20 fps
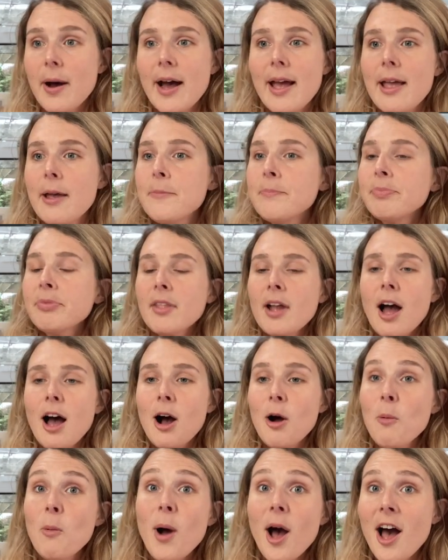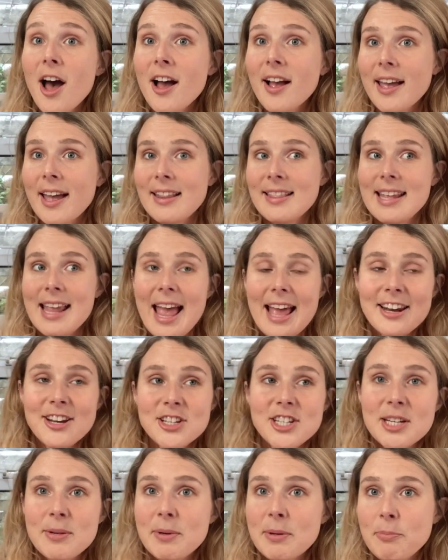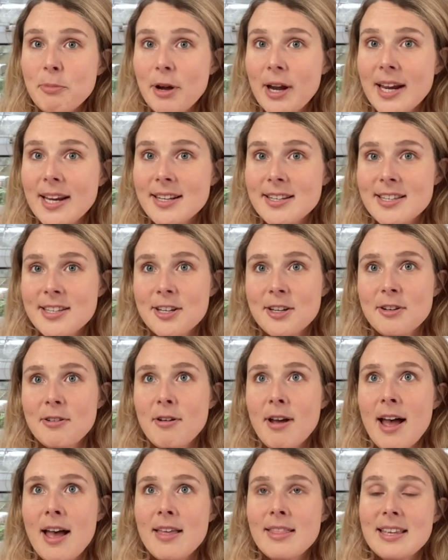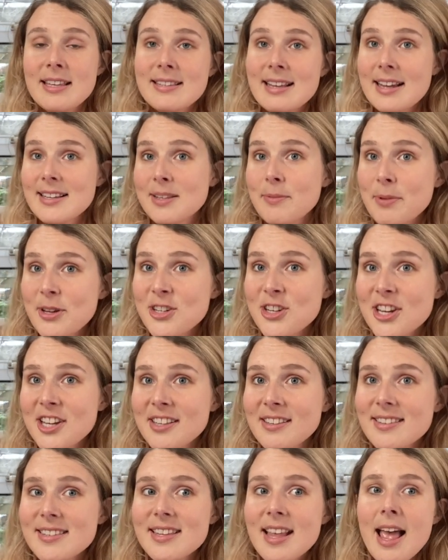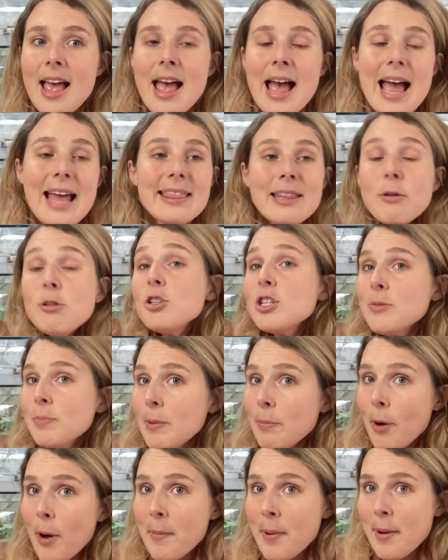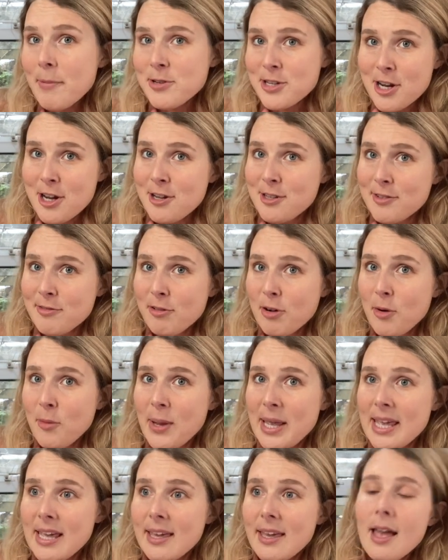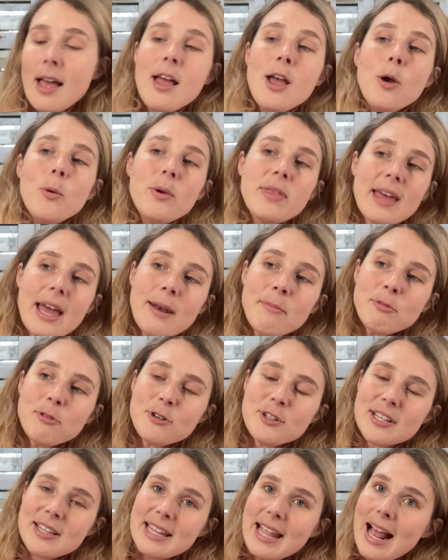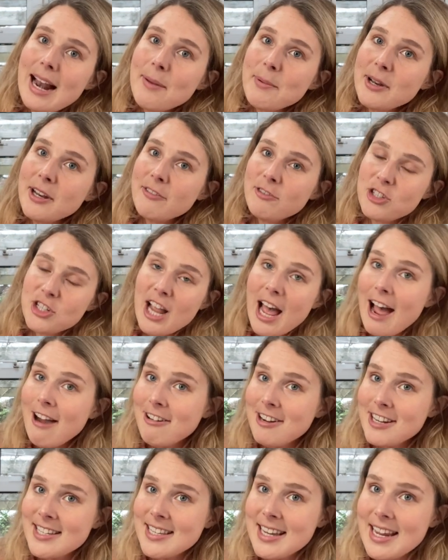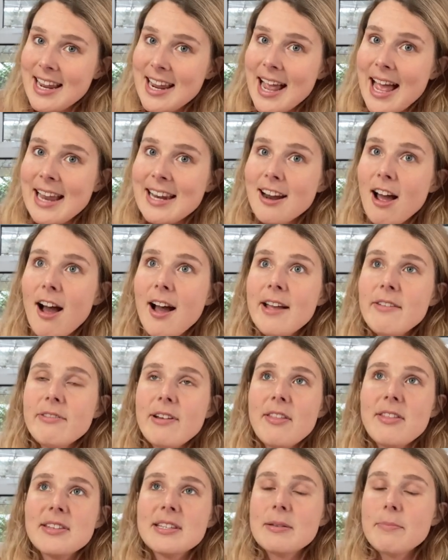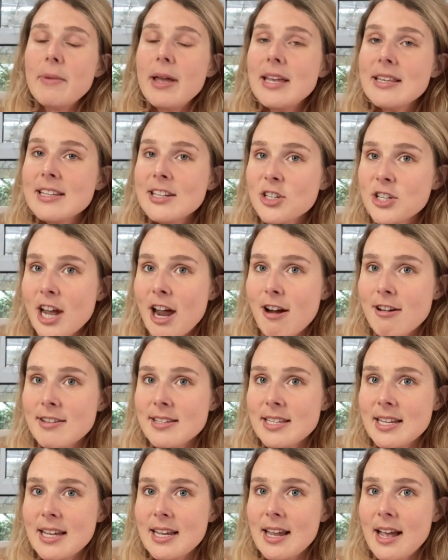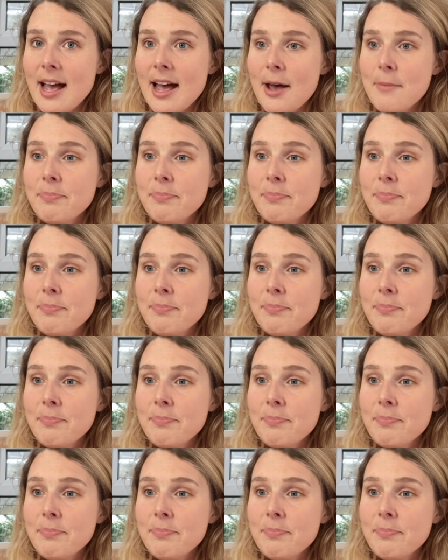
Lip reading: by our work and the energy we'd bring to these exhibitions. And there would just be pop-up shows for a week. We then brought in the element of charity, and I found this amazing charity